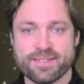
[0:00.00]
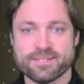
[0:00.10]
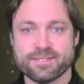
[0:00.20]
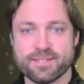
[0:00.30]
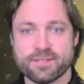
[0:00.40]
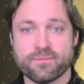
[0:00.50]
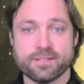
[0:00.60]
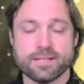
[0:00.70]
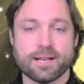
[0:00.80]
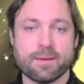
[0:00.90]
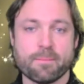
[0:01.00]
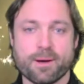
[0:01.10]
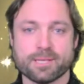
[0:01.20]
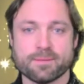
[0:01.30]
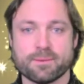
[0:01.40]
it's physically
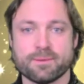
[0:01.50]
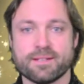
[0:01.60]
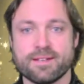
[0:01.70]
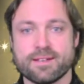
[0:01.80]
impossible